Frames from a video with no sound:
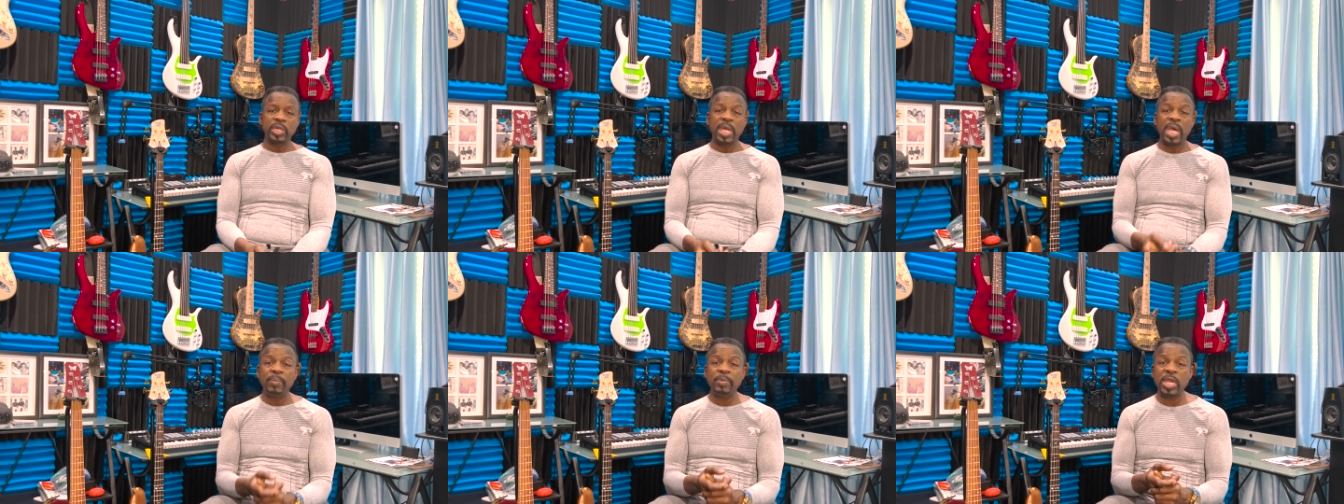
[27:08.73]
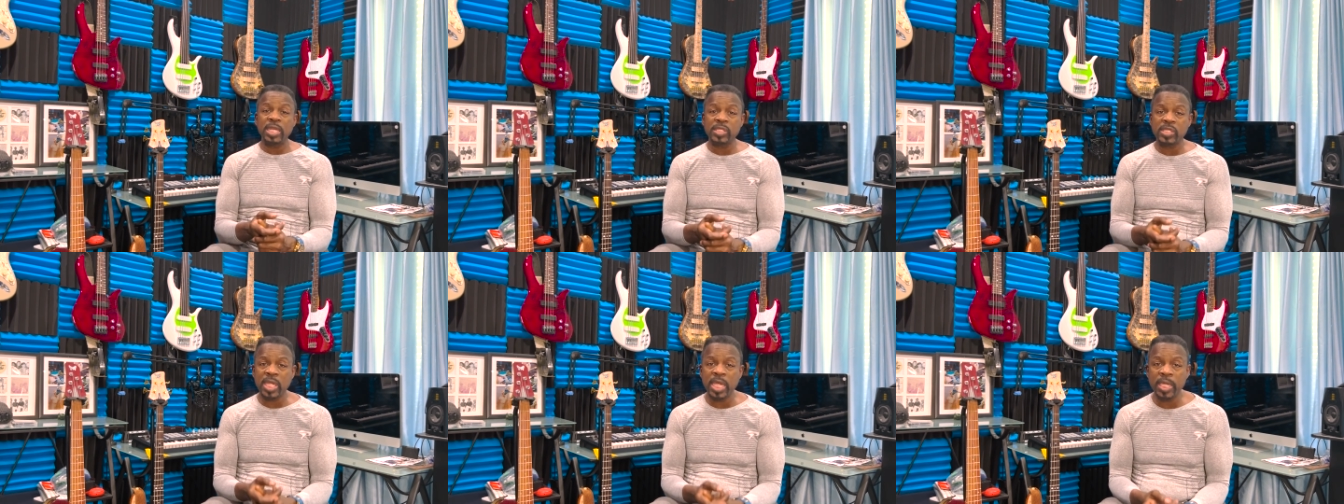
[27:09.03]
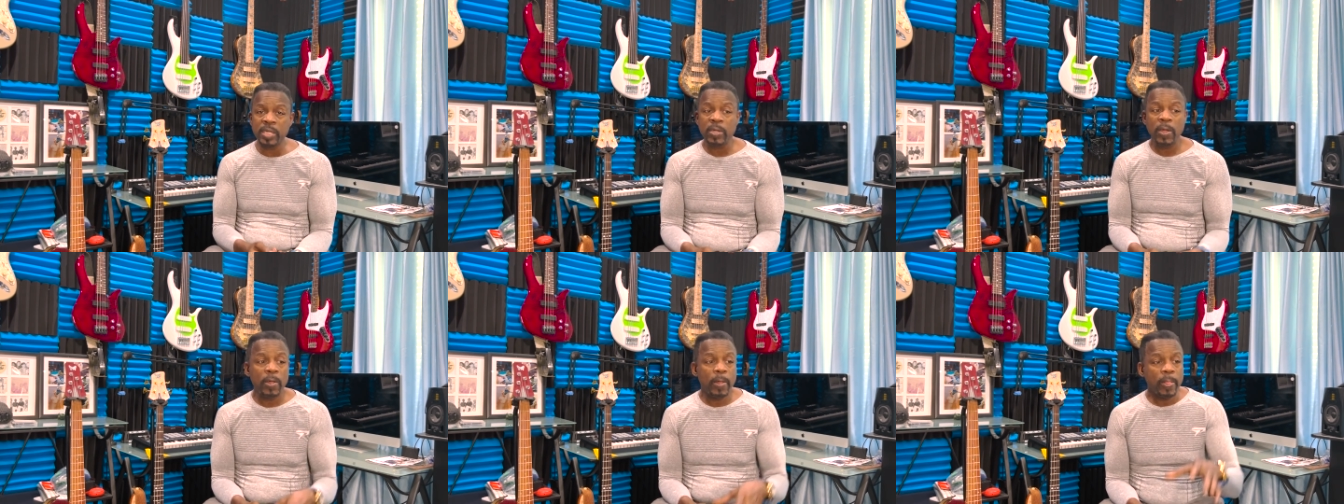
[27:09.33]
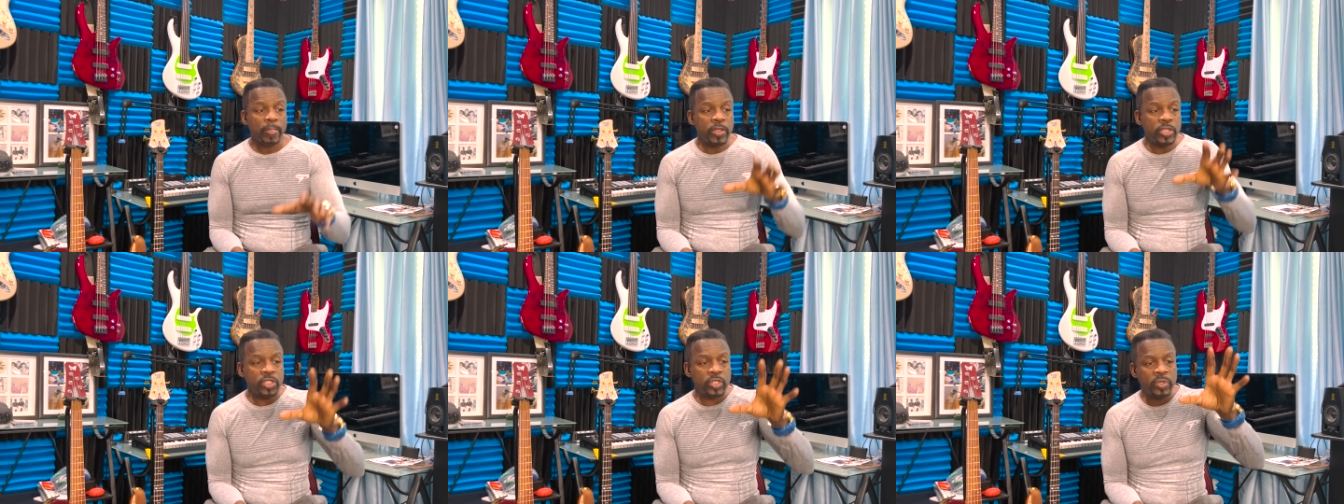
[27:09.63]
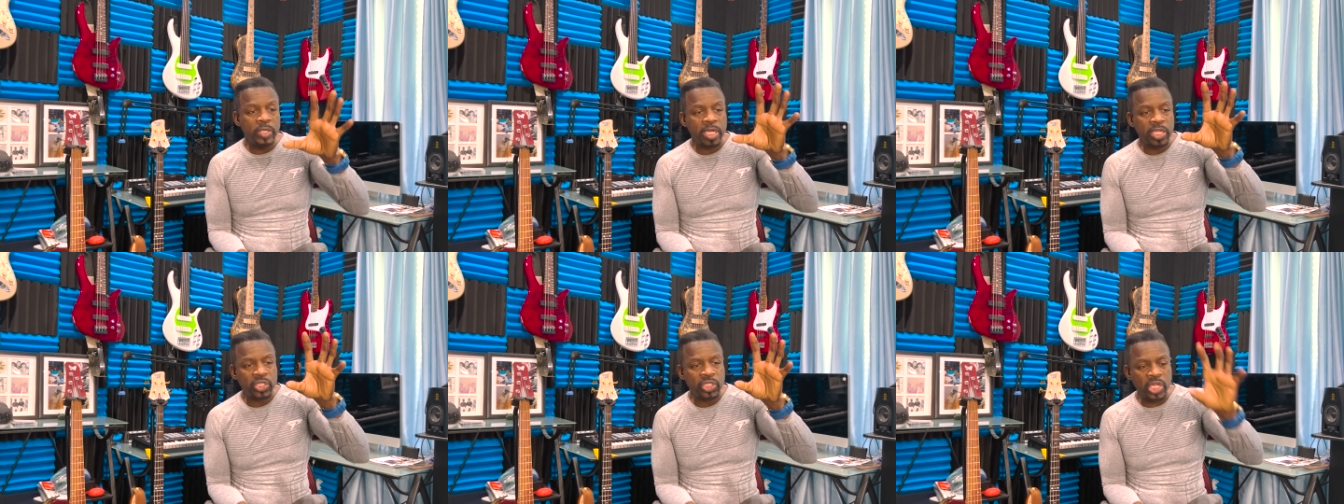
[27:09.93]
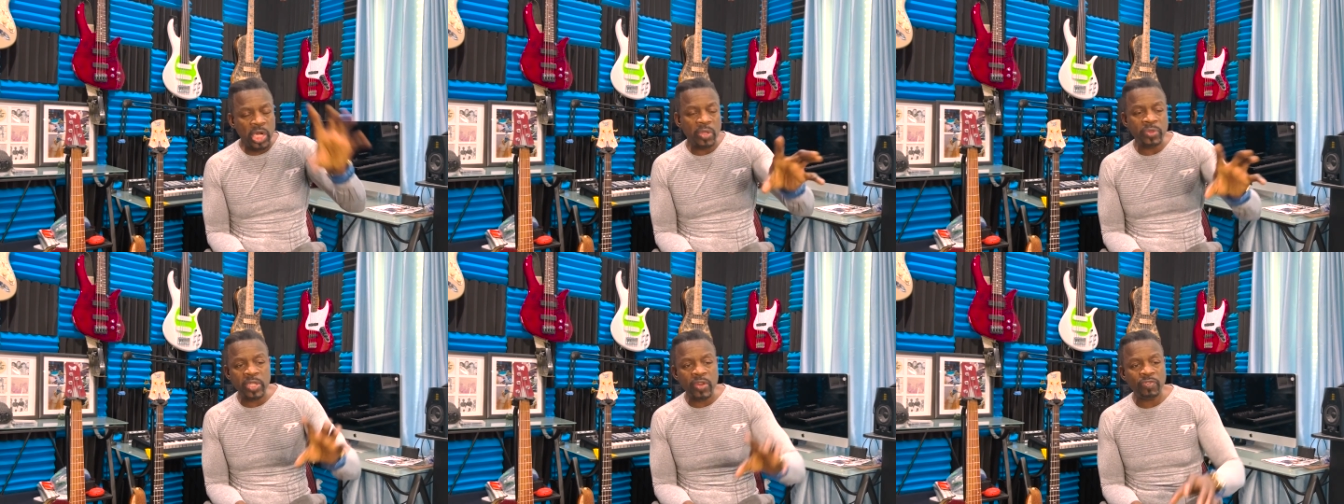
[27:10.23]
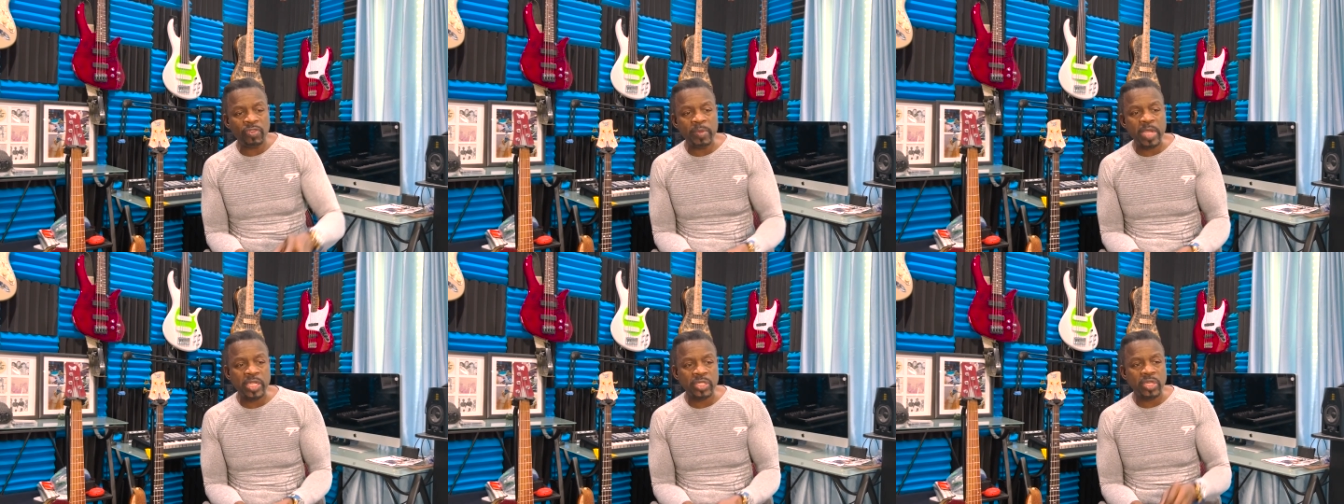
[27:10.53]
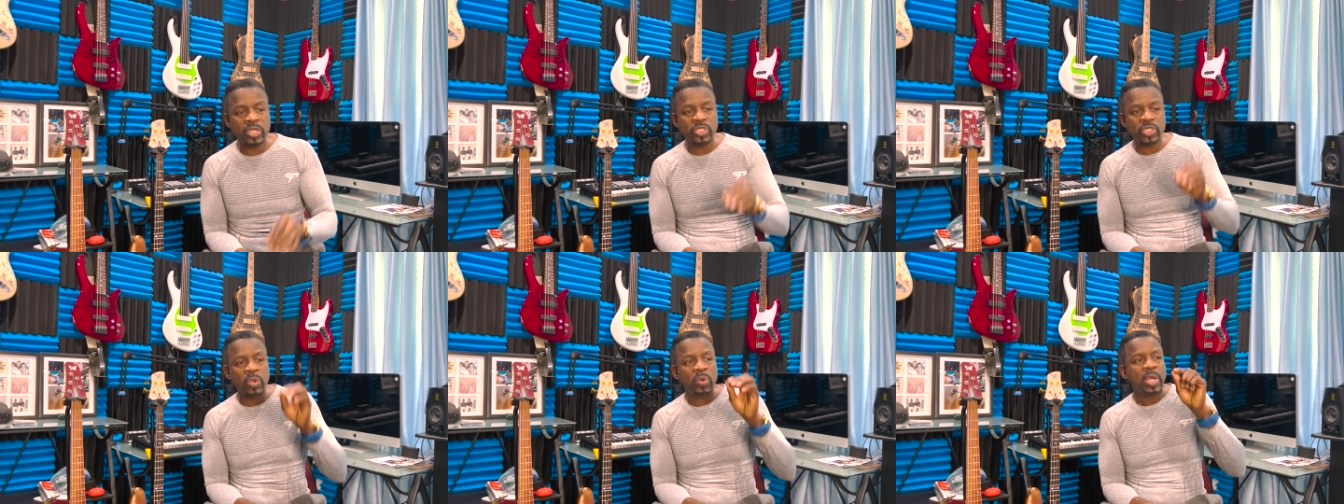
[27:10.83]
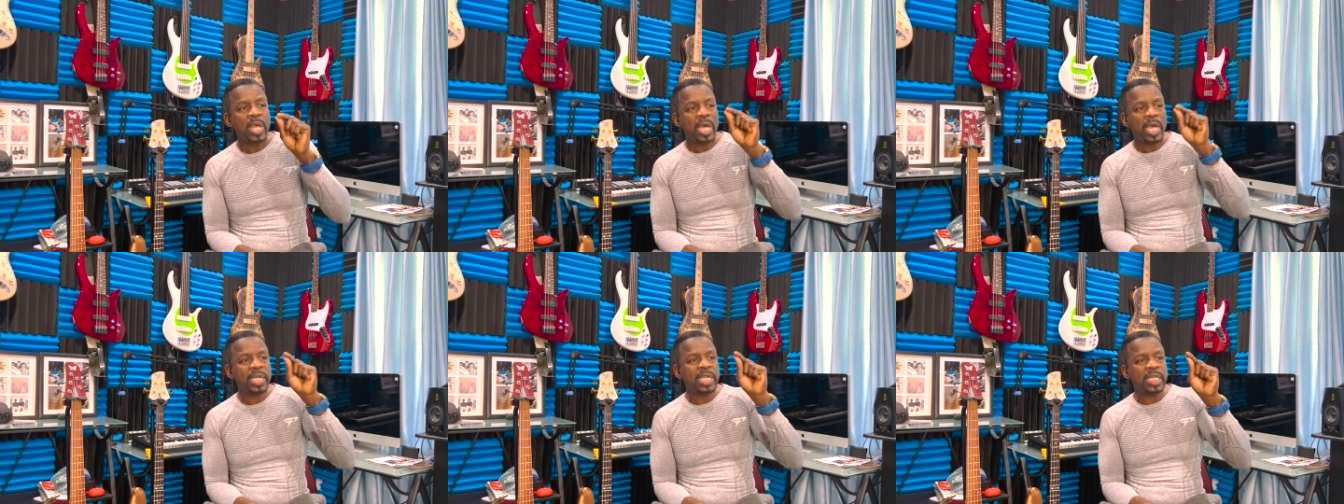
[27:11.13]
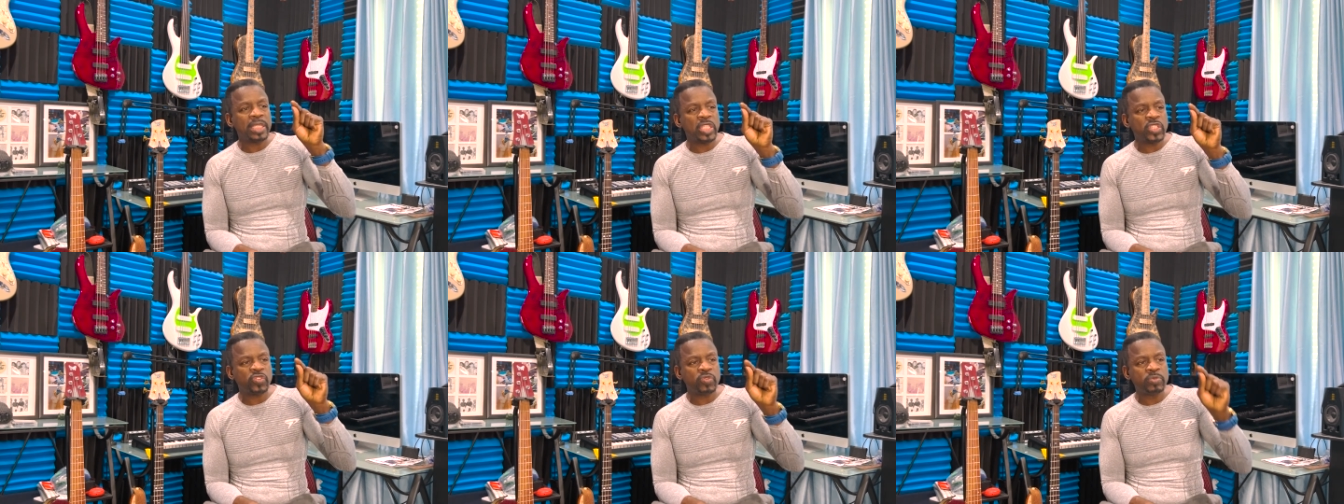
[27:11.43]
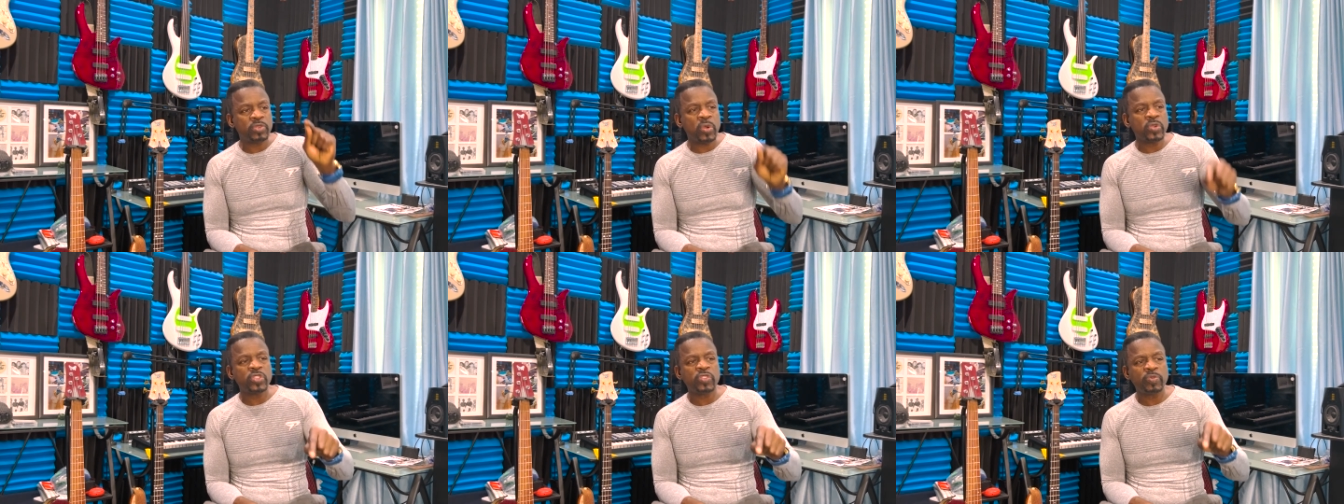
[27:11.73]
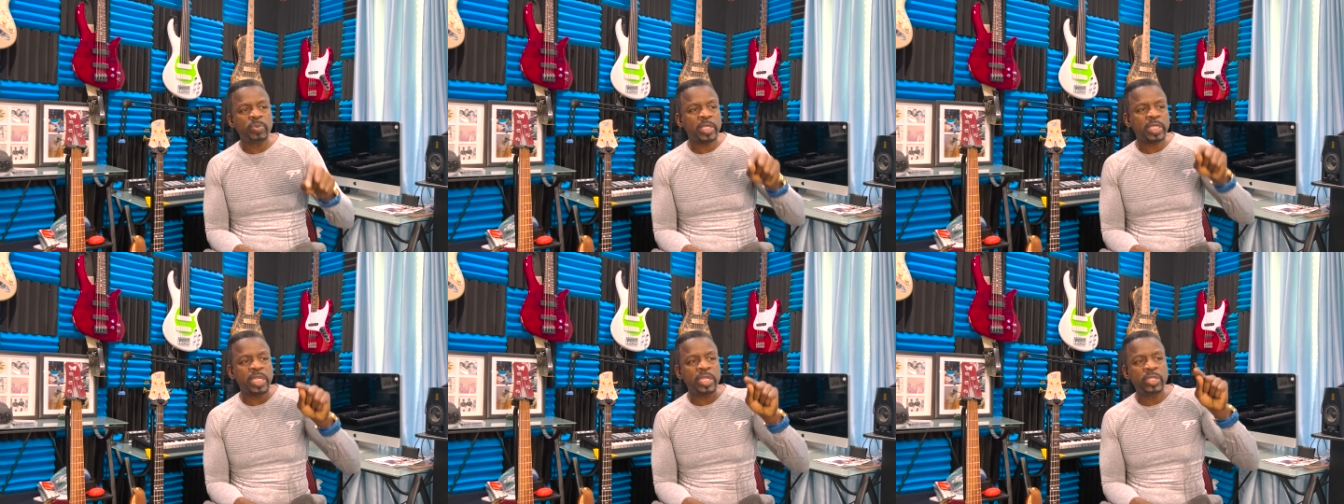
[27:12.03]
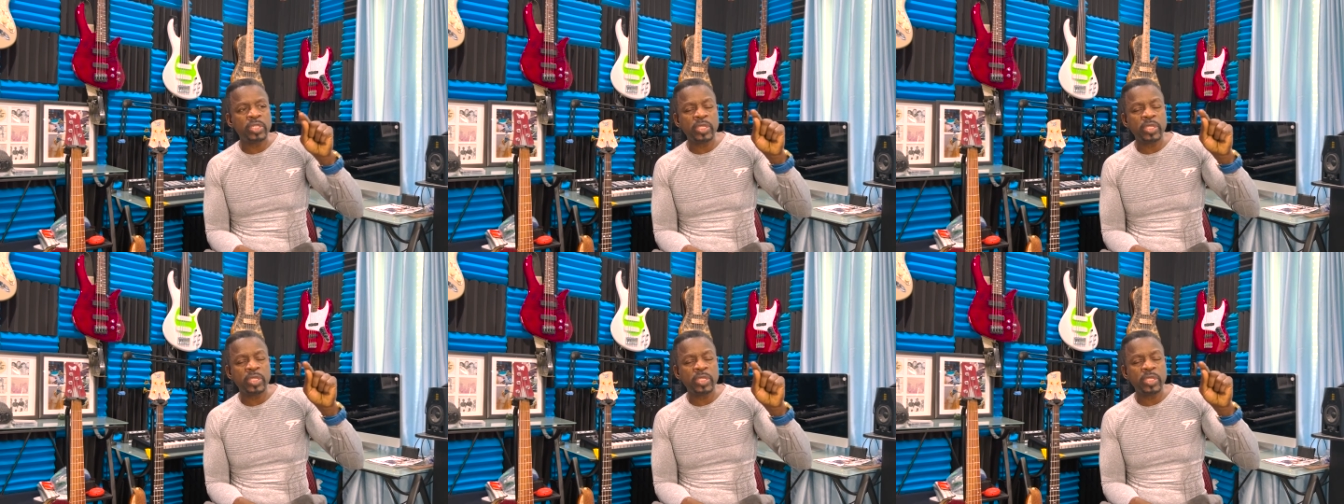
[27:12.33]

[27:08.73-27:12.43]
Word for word: Now, I'm not saying that you got to share the information and show I got this from Joseph McClendon.